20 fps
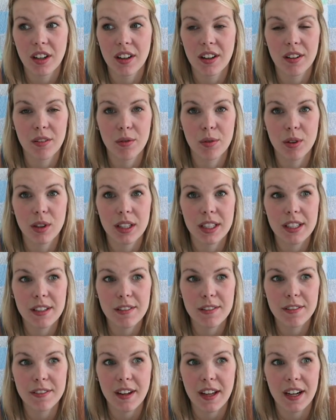the
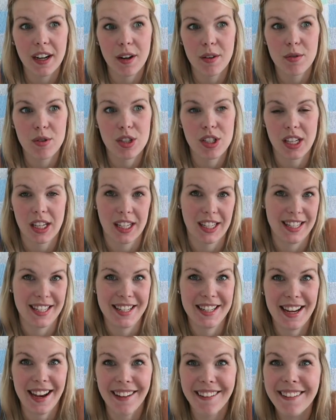relief, and I was like
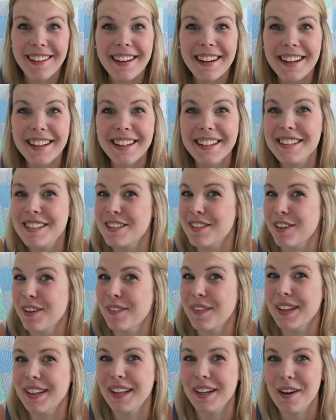yelling and
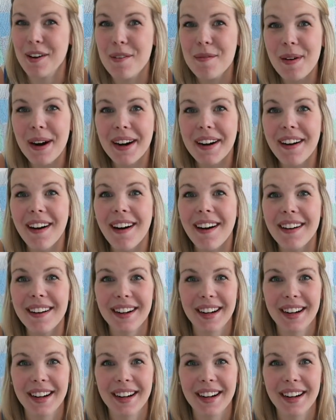screaming like, oh my god.